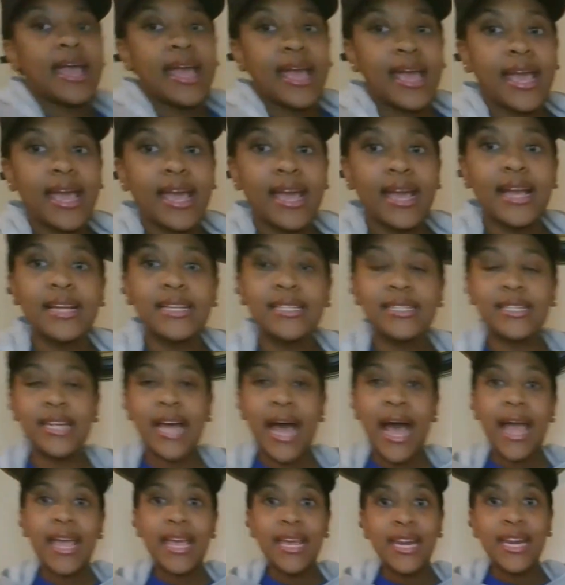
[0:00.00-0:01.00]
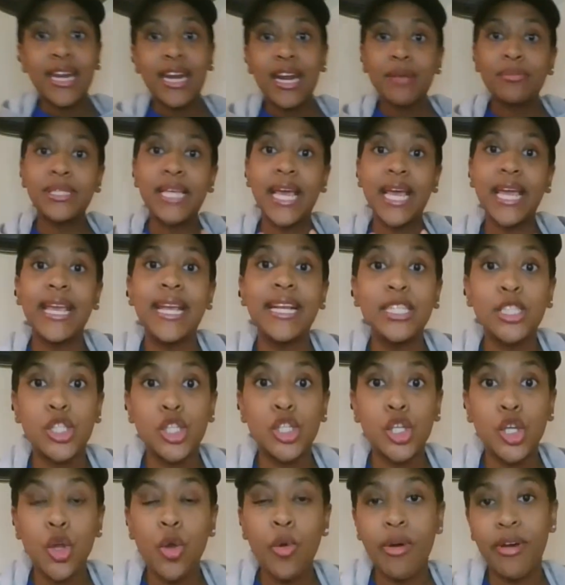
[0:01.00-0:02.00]
And I ended up taking
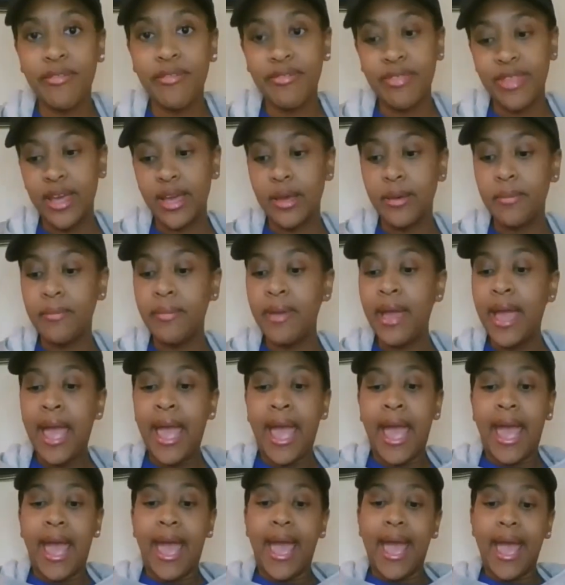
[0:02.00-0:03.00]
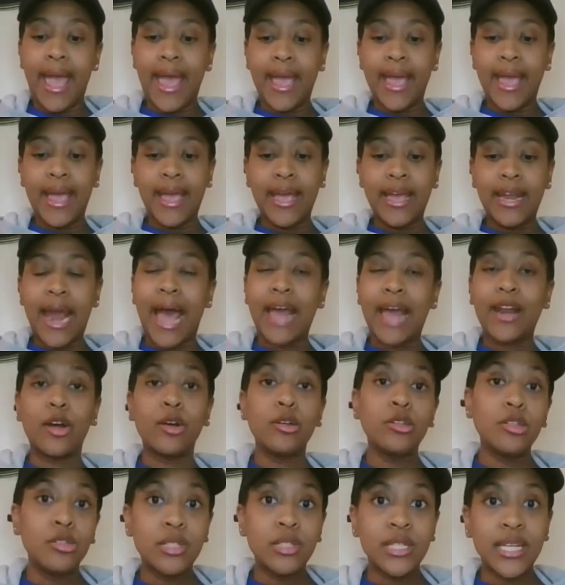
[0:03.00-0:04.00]
2 of them, and I
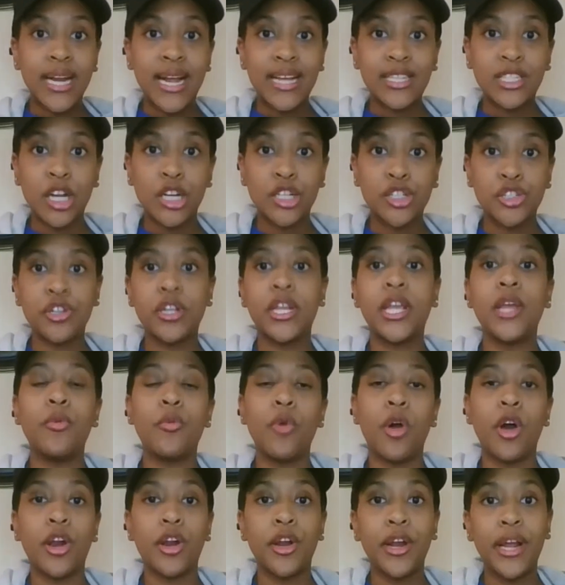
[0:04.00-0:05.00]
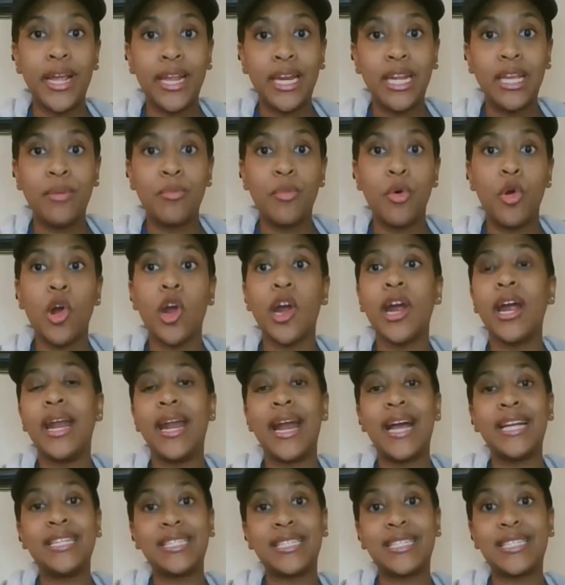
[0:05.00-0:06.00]
don't use it as our drinking water anymore,
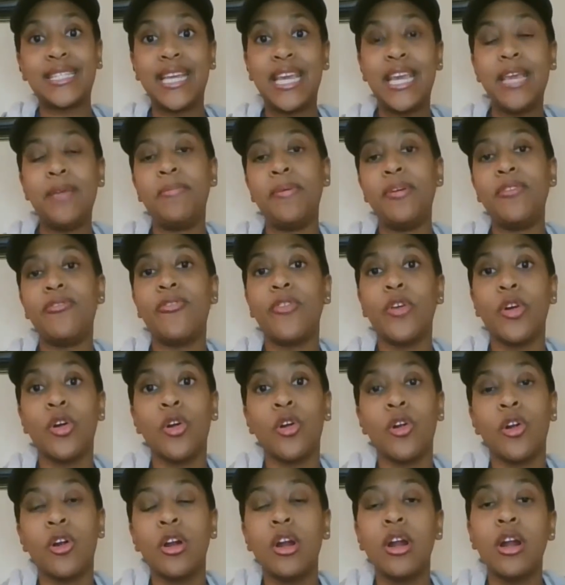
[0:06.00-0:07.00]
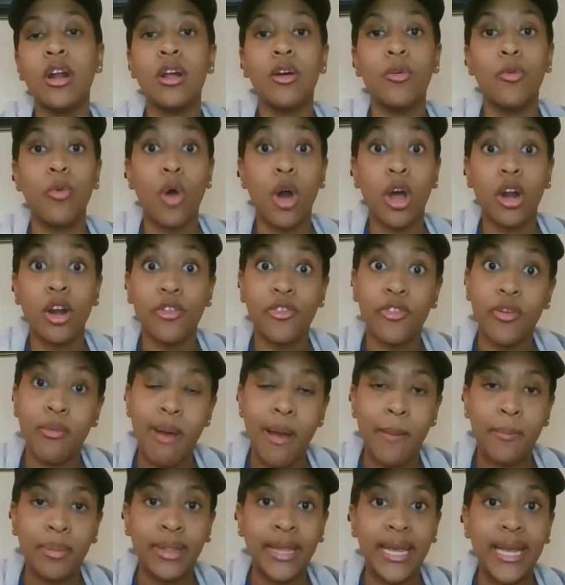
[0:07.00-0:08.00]
and I just keep it for water for
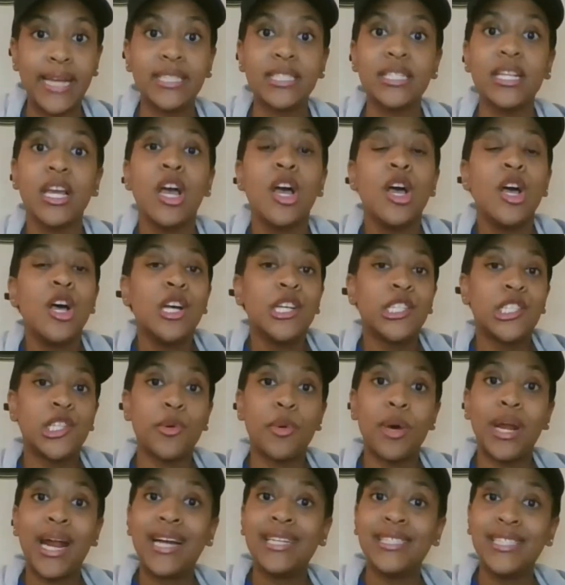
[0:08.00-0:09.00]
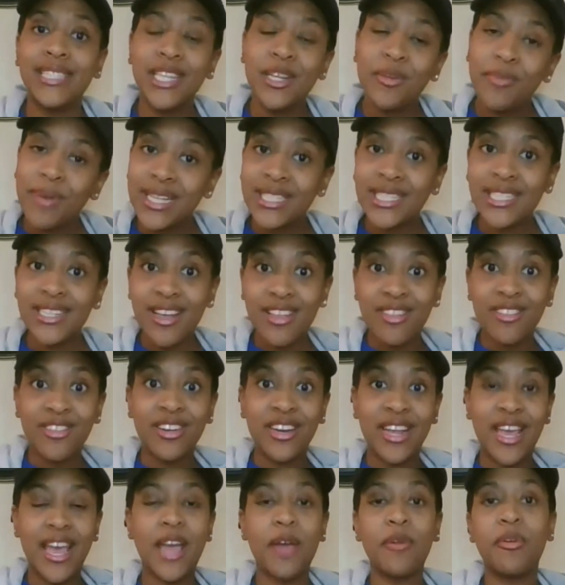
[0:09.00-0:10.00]
my plants. So what I did was, the other
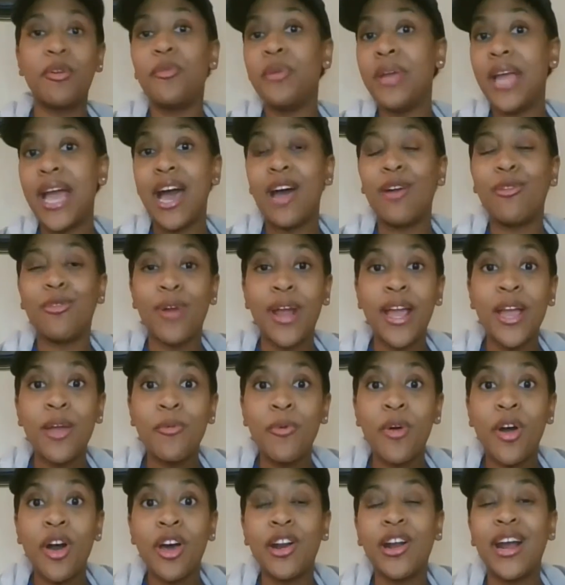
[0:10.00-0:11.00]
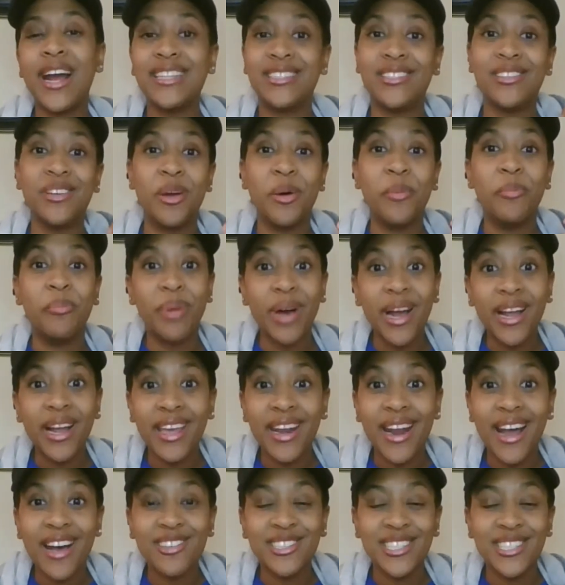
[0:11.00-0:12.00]
day when we had rainwater, I took a
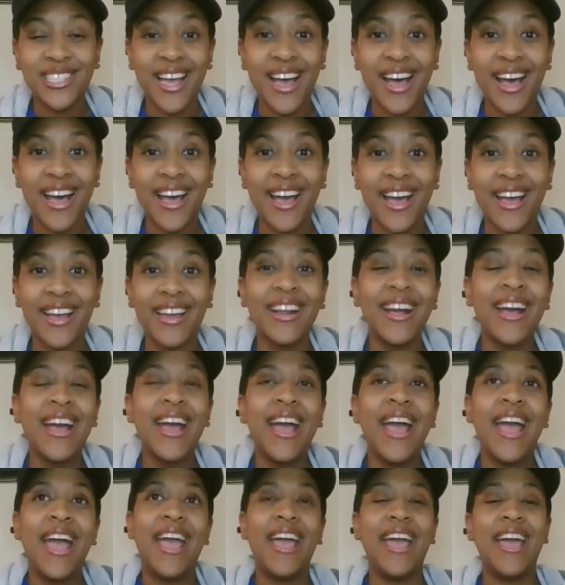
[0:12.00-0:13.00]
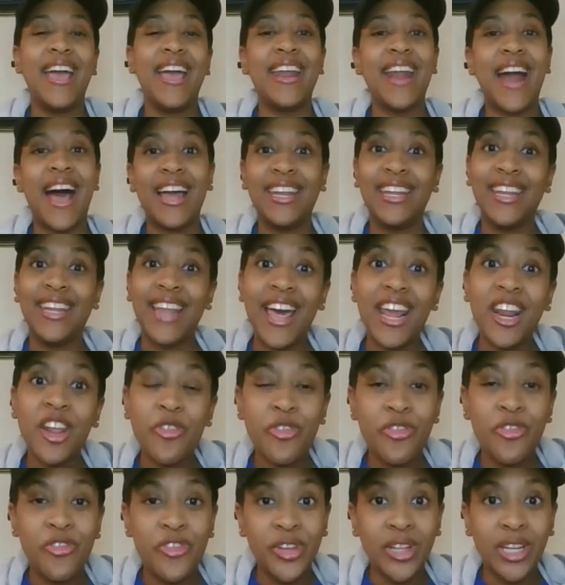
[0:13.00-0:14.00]
bucket outside and I let
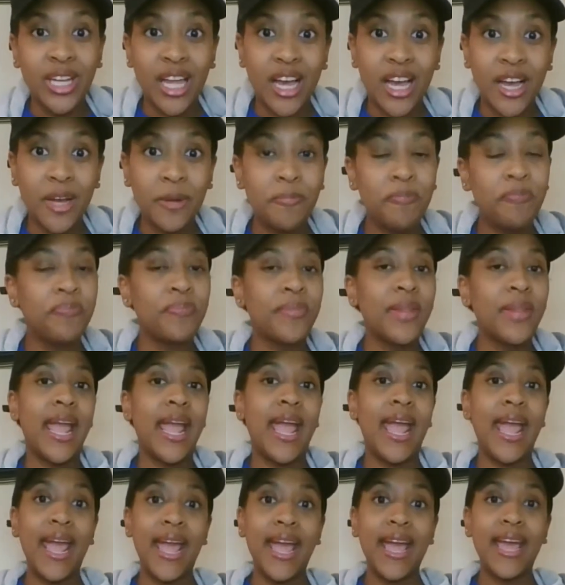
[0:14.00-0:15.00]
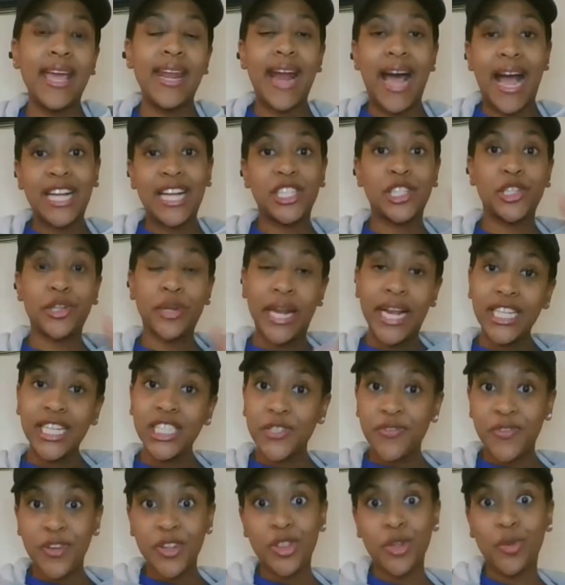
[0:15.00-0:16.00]
it fill up, and I
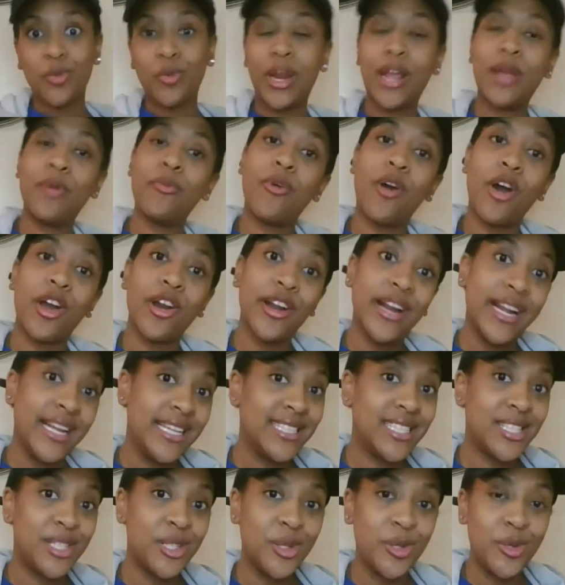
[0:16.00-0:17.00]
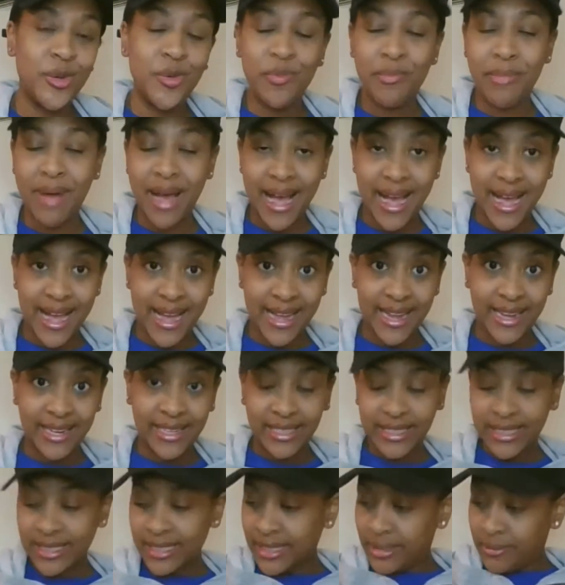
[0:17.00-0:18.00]
transferred the rainwater into
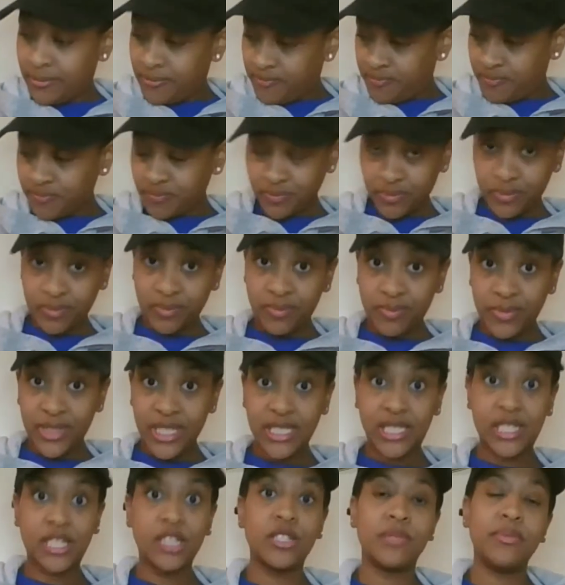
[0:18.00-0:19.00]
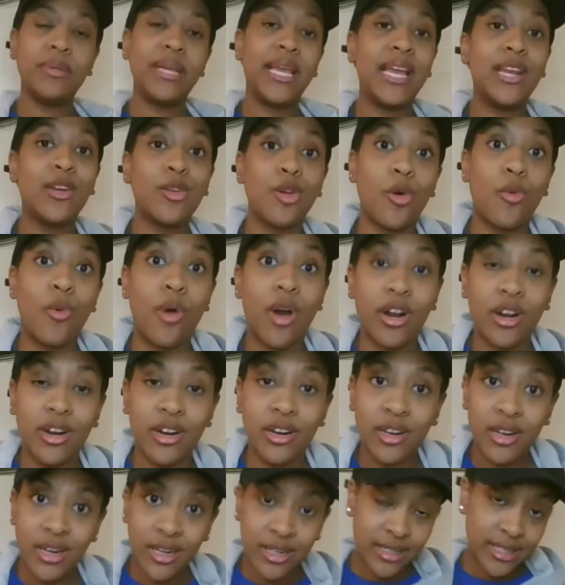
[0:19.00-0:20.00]
my indoor
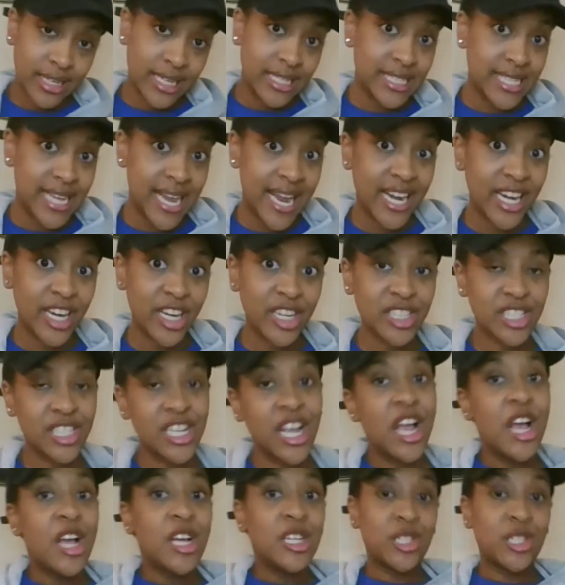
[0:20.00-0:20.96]
water containers.